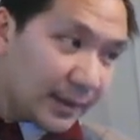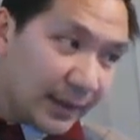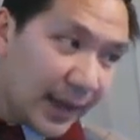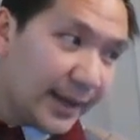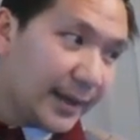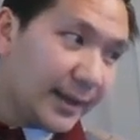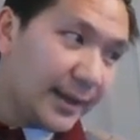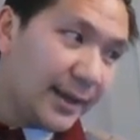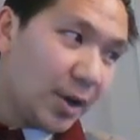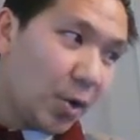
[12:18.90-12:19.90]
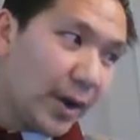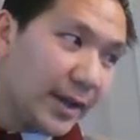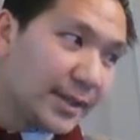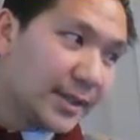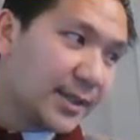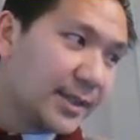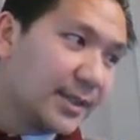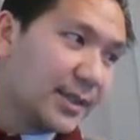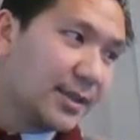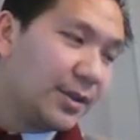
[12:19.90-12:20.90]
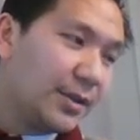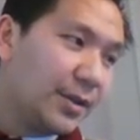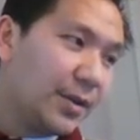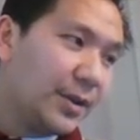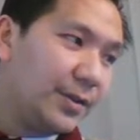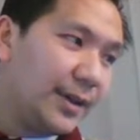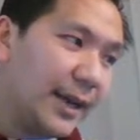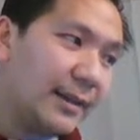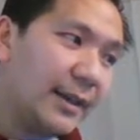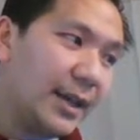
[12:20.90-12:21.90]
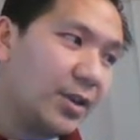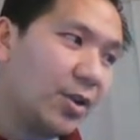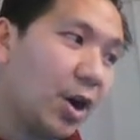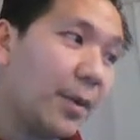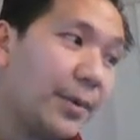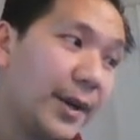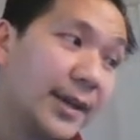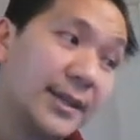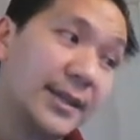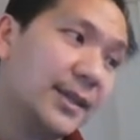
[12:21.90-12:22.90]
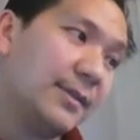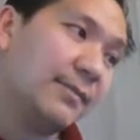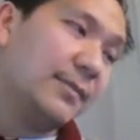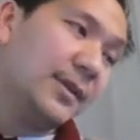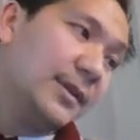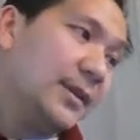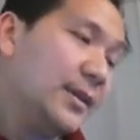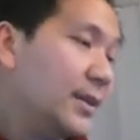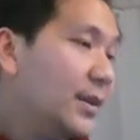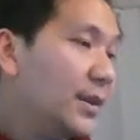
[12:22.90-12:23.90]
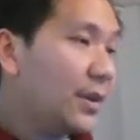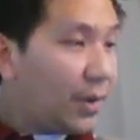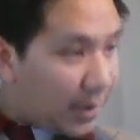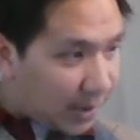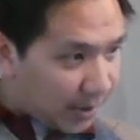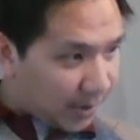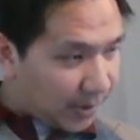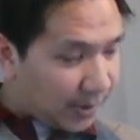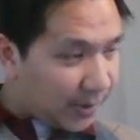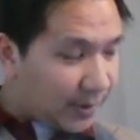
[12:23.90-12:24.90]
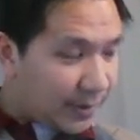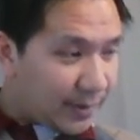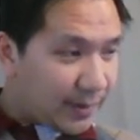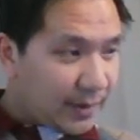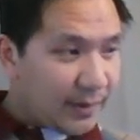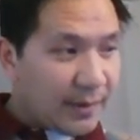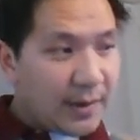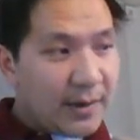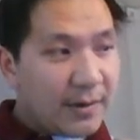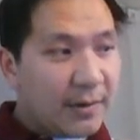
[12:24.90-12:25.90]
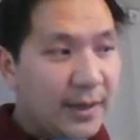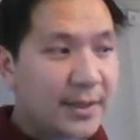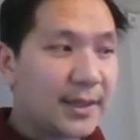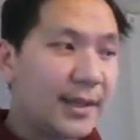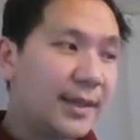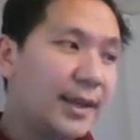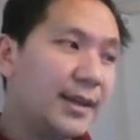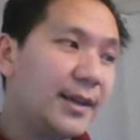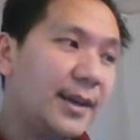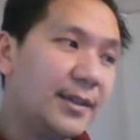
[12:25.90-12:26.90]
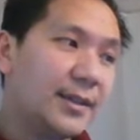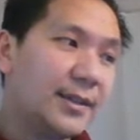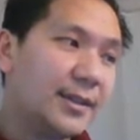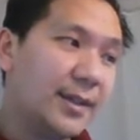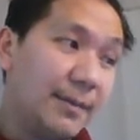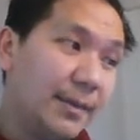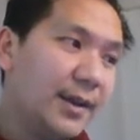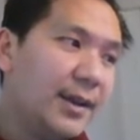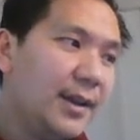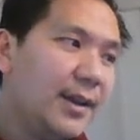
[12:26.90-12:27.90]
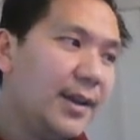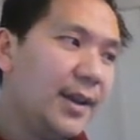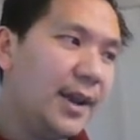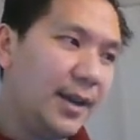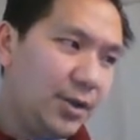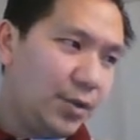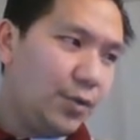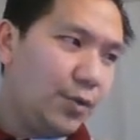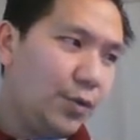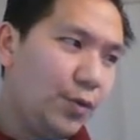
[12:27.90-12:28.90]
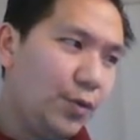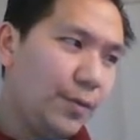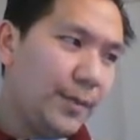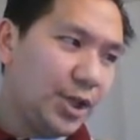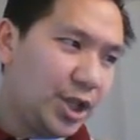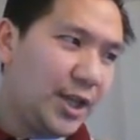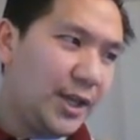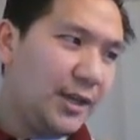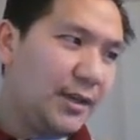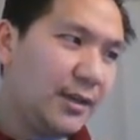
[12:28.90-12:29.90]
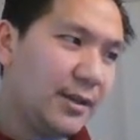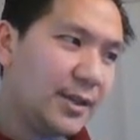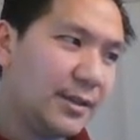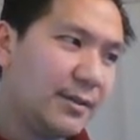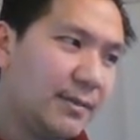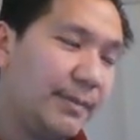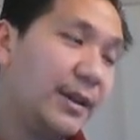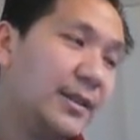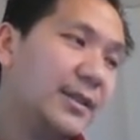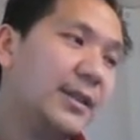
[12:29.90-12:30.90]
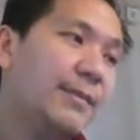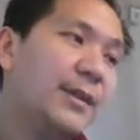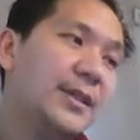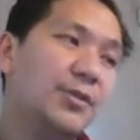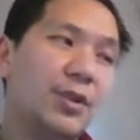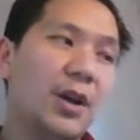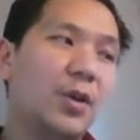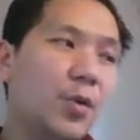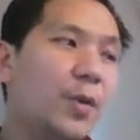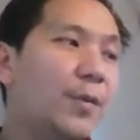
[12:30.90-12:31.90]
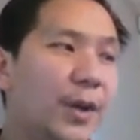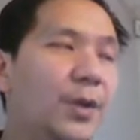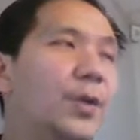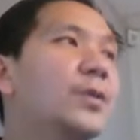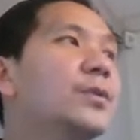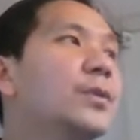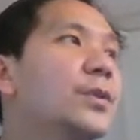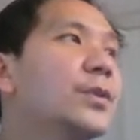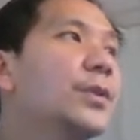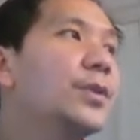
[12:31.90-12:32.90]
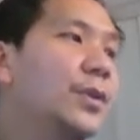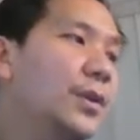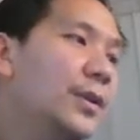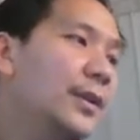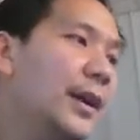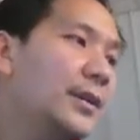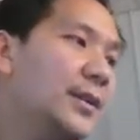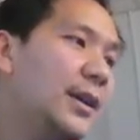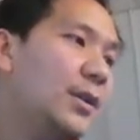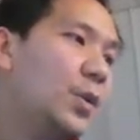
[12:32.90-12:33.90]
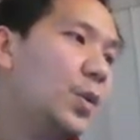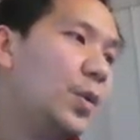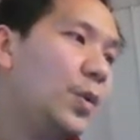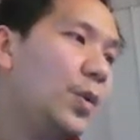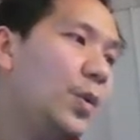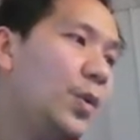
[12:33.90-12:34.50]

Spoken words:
Like OS, going to go into another layer, operating system. Going to translate that assembly into machines because assembly is still not 0110. Now let's get to